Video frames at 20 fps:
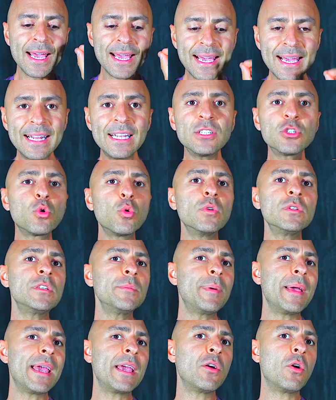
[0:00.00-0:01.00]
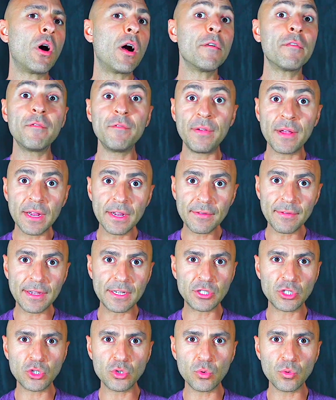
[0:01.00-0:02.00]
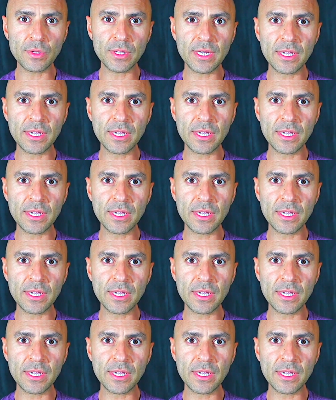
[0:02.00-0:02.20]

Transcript: it is going to pay off very very soon